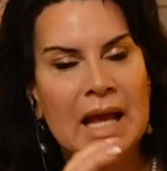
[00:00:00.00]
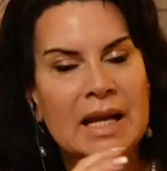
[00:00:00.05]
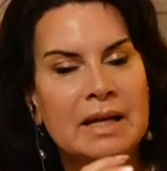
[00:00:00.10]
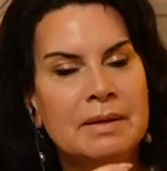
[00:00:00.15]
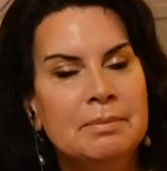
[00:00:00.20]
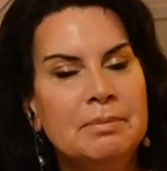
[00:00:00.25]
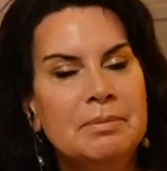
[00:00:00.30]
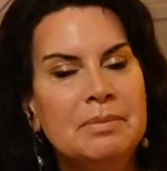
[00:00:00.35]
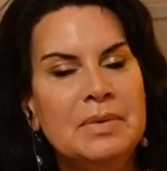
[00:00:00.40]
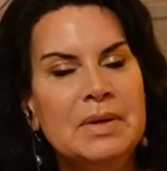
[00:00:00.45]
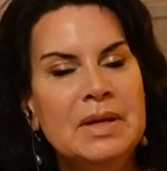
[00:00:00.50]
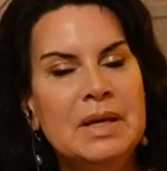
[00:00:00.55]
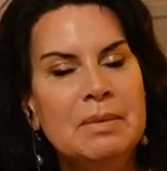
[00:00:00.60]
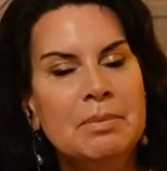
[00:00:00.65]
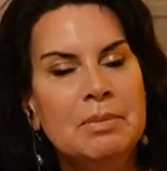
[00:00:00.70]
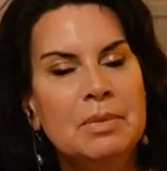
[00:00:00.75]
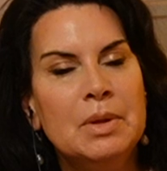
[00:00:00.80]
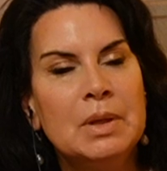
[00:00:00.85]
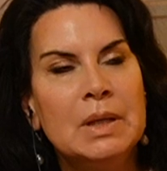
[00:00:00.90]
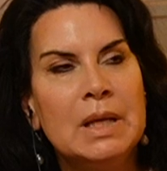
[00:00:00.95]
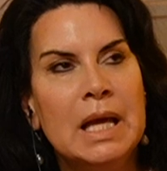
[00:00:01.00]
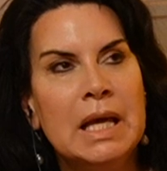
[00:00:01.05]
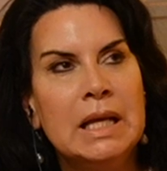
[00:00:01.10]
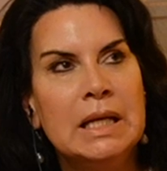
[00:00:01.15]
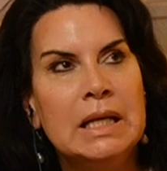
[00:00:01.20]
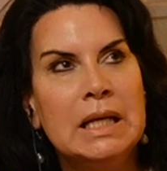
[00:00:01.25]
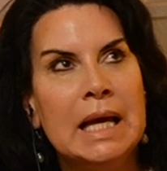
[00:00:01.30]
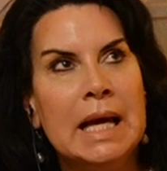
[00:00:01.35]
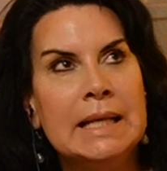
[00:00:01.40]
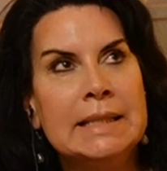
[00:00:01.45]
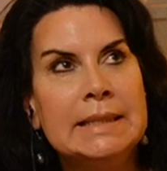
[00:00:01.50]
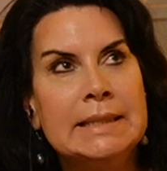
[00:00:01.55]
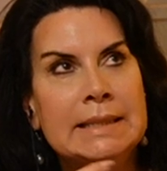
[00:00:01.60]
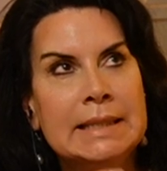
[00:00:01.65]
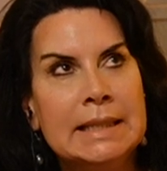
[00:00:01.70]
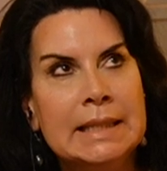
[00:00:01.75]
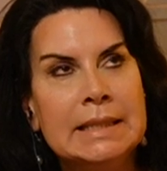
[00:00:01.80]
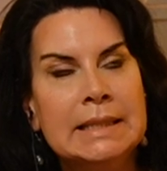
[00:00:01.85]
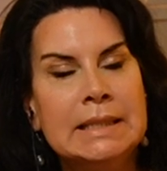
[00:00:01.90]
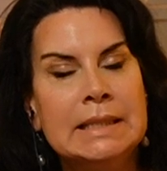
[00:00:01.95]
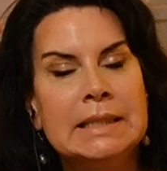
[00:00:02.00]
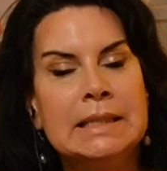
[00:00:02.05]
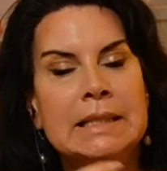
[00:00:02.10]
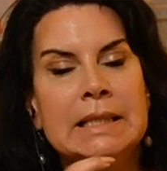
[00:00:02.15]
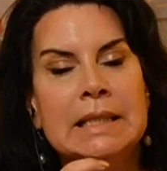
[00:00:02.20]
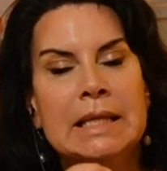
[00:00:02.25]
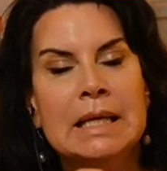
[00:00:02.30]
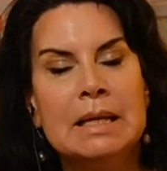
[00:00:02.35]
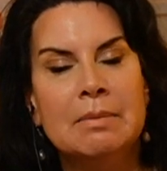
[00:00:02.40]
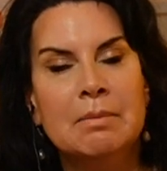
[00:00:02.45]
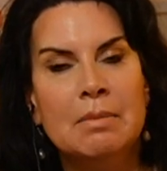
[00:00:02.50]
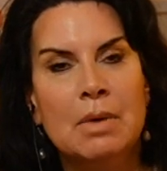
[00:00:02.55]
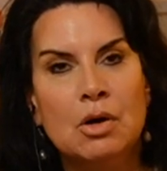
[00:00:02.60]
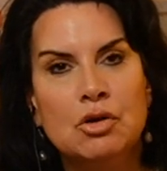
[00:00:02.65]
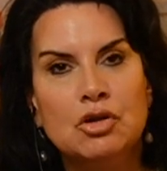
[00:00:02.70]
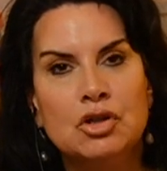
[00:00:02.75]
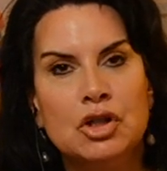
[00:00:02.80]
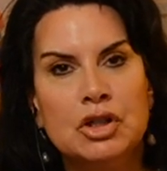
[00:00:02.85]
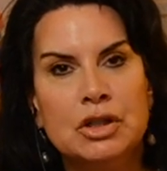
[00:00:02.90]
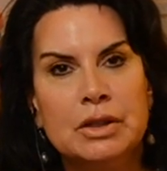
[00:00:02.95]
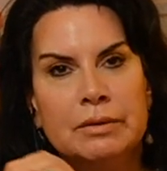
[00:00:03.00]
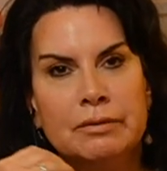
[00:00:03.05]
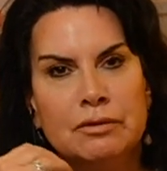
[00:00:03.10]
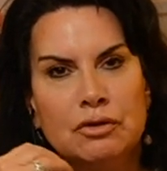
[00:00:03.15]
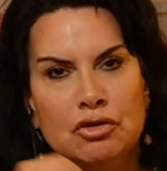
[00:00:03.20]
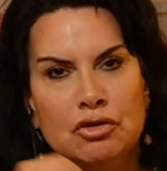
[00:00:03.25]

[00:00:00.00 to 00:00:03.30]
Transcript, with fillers: and people get addicted to the emotions of